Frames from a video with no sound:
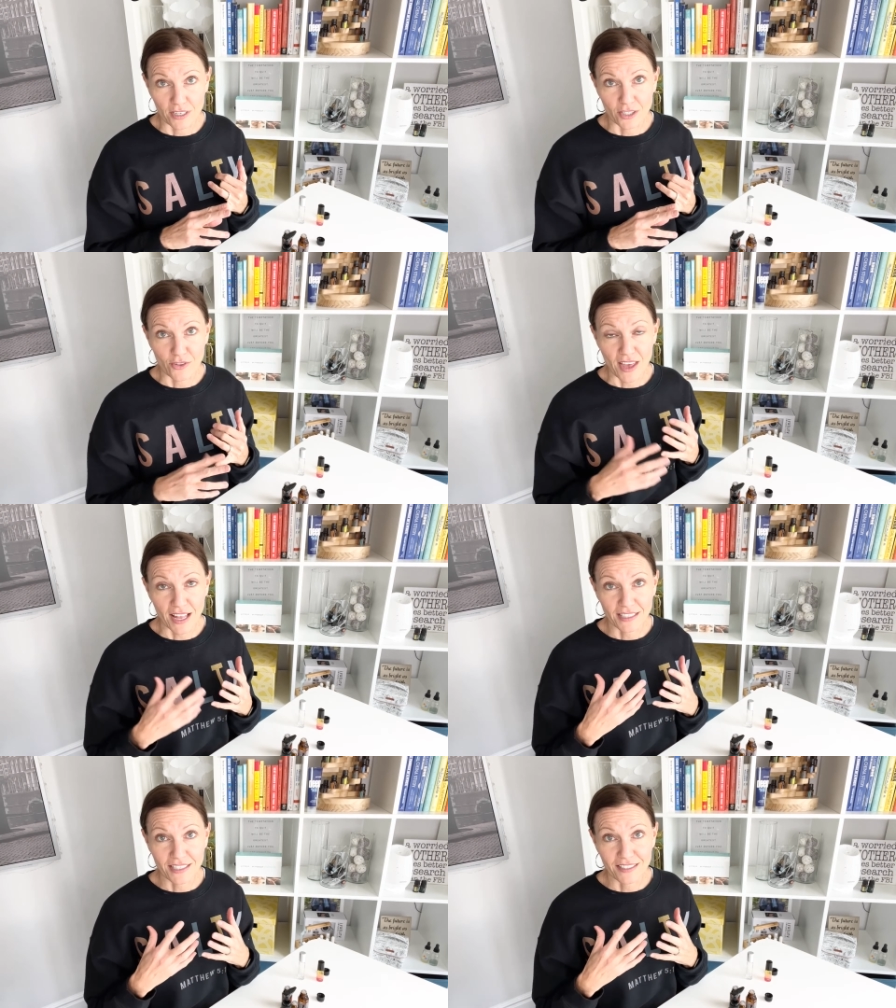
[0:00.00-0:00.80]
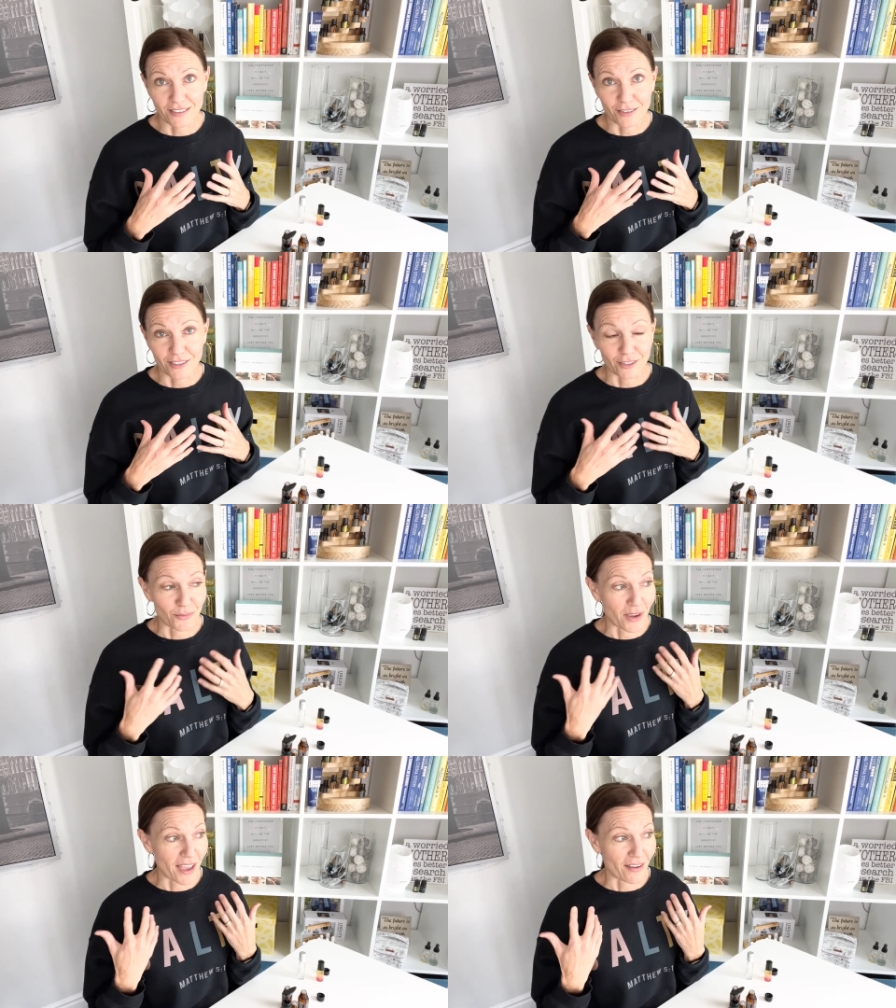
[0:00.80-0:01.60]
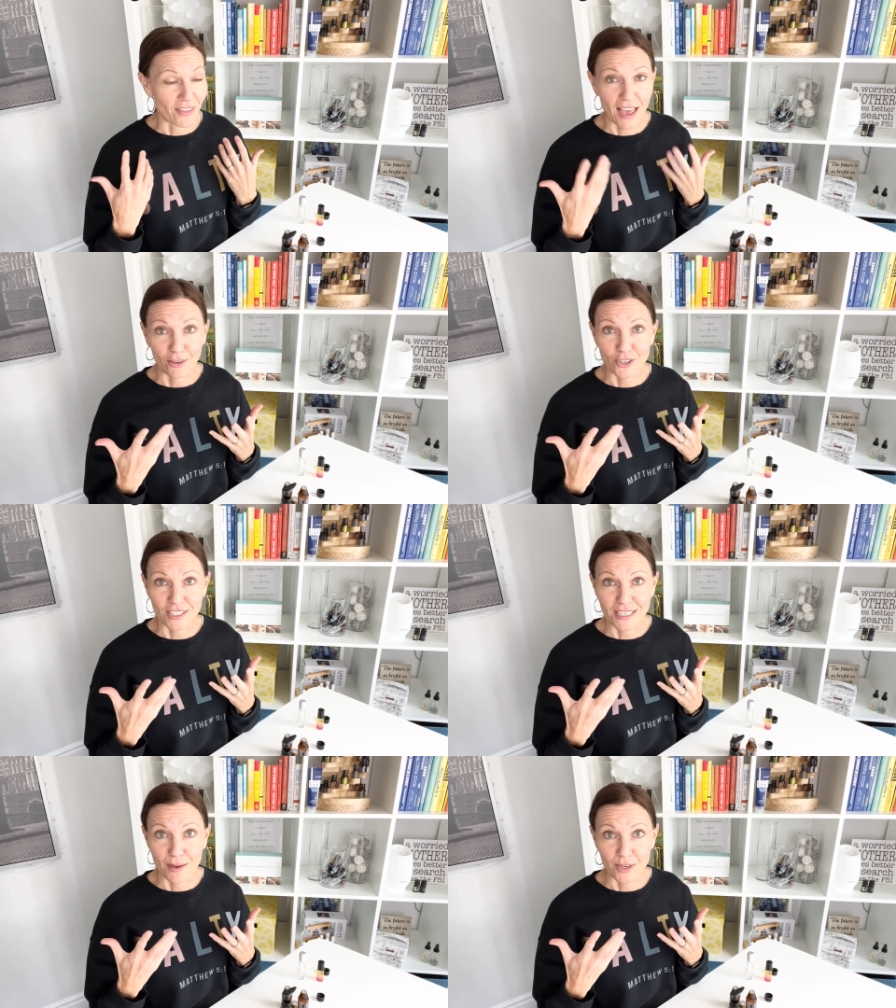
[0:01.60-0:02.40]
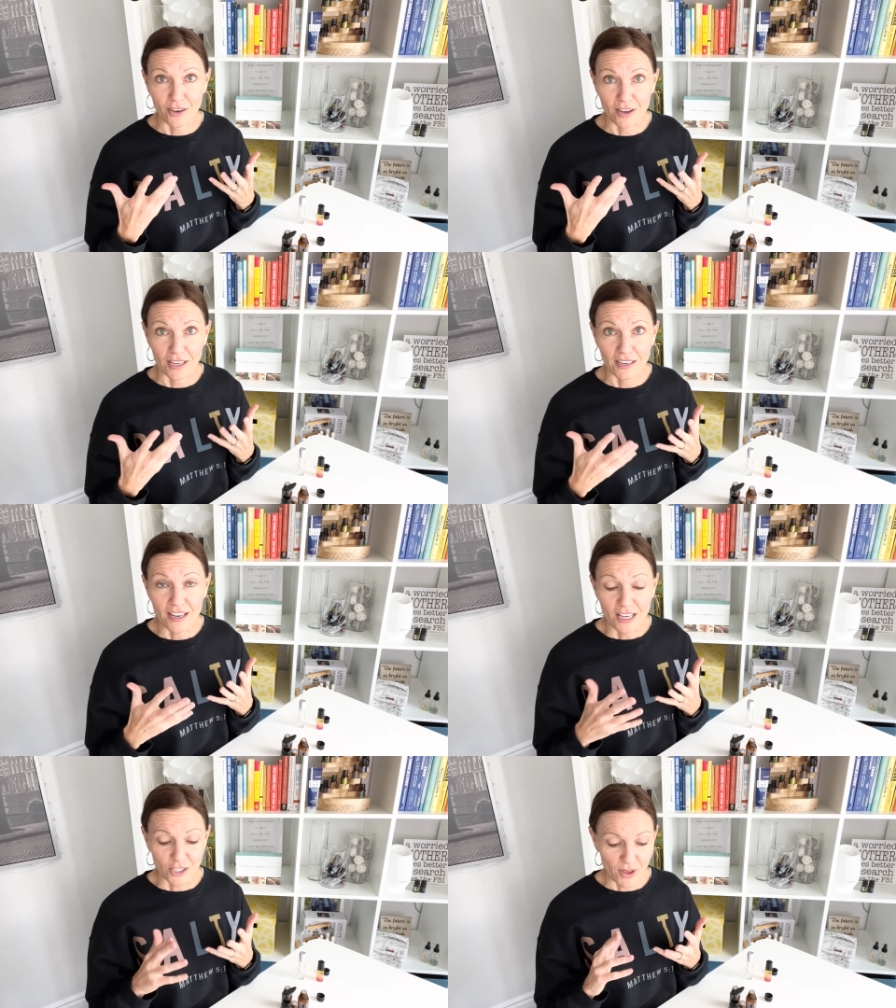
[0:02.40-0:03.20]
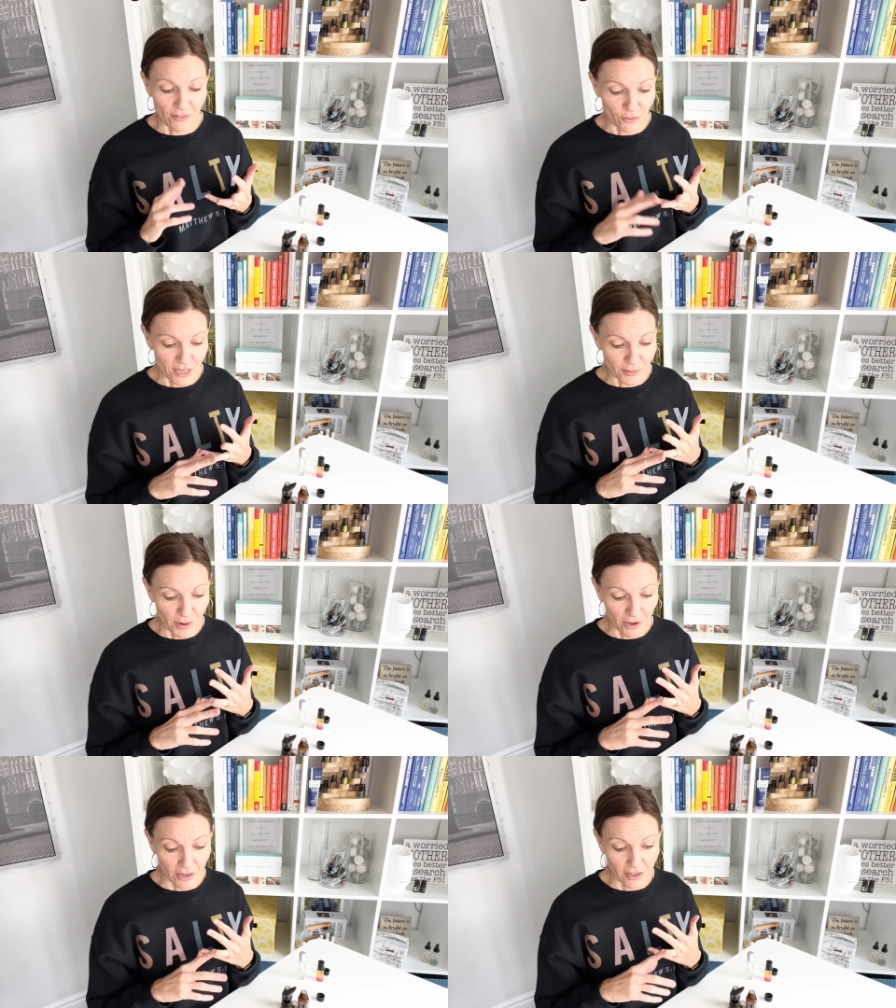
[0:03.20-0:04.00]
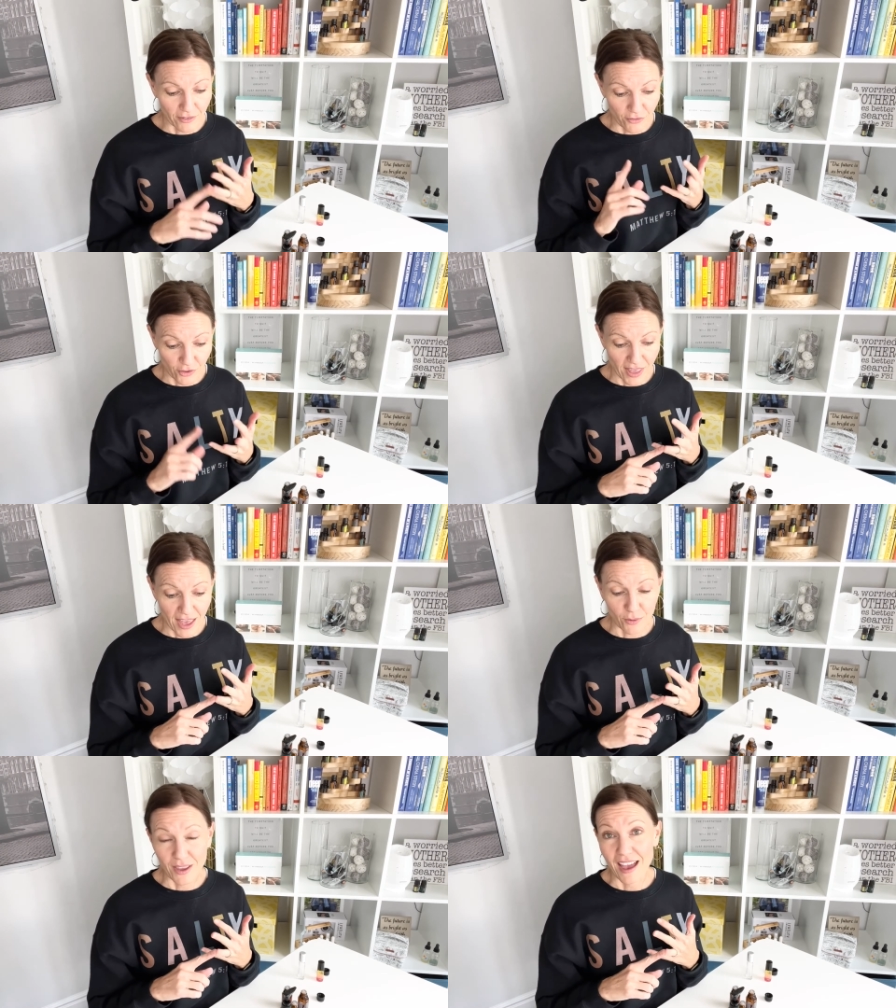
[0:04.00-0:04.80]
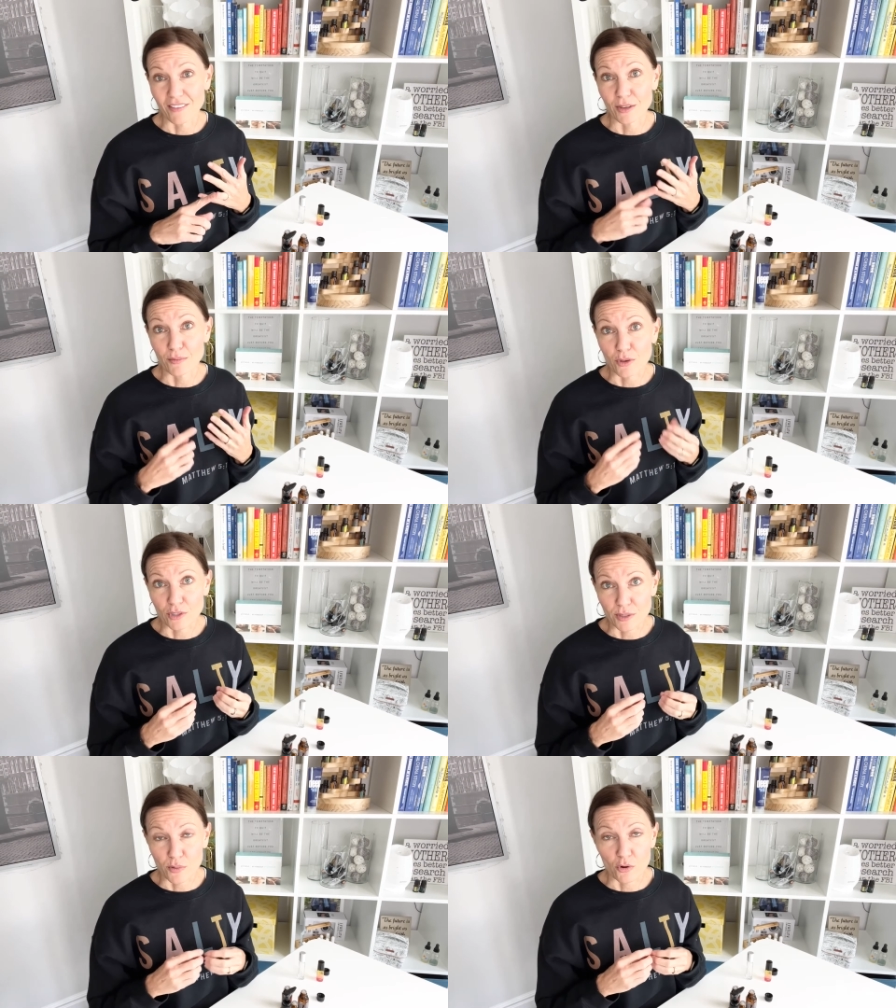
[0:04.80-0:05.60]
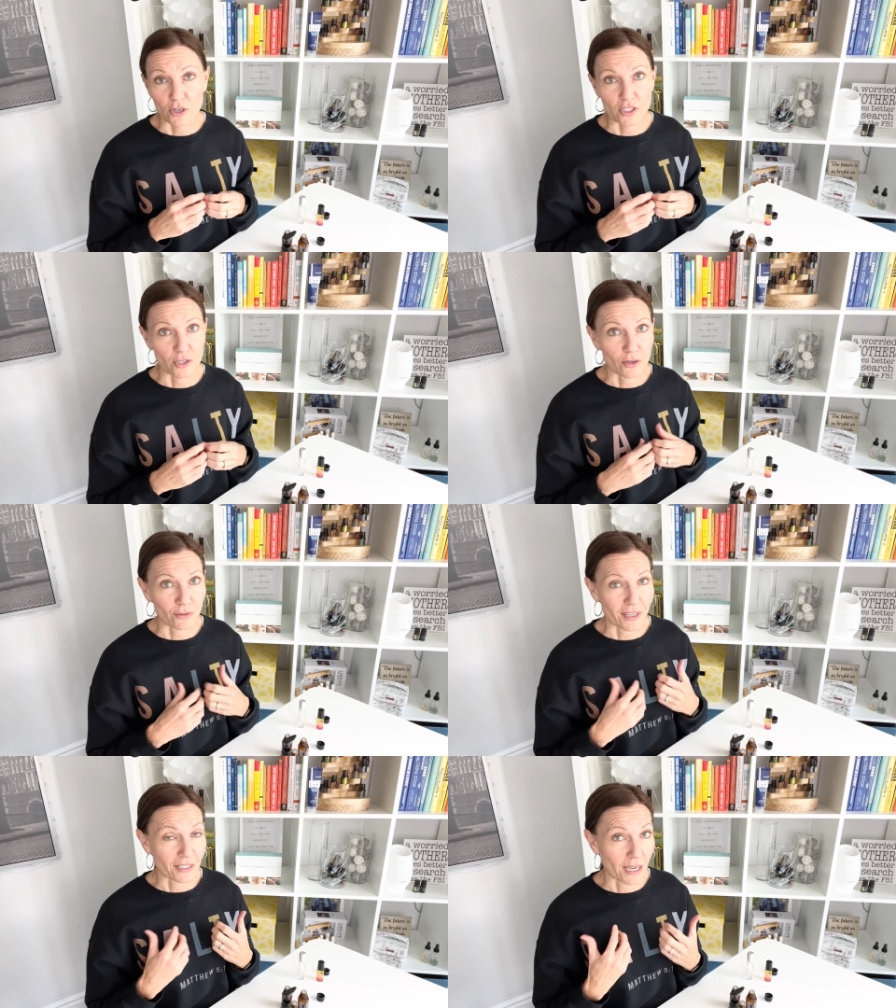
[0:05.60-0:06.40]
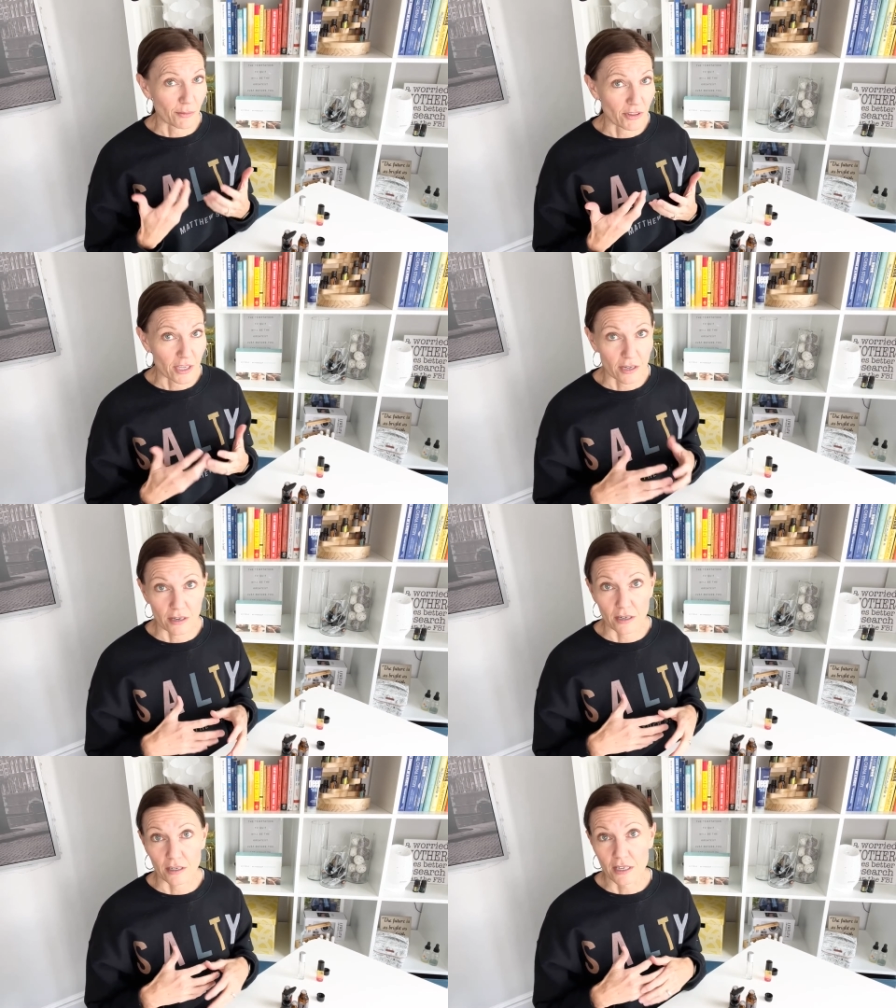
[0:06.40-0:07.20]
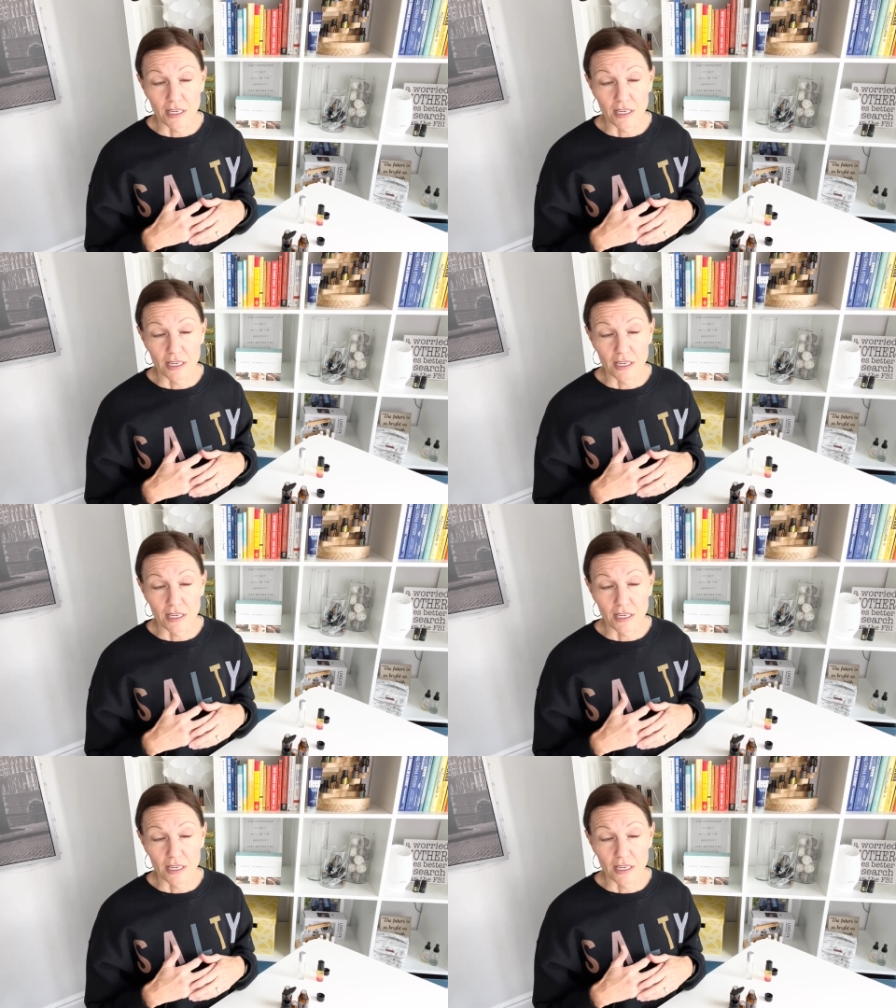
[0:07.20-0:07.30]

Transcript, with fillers: So that's, you might have the allergies coming on, so have the recipe for that. We have an immune support, so that time of the year,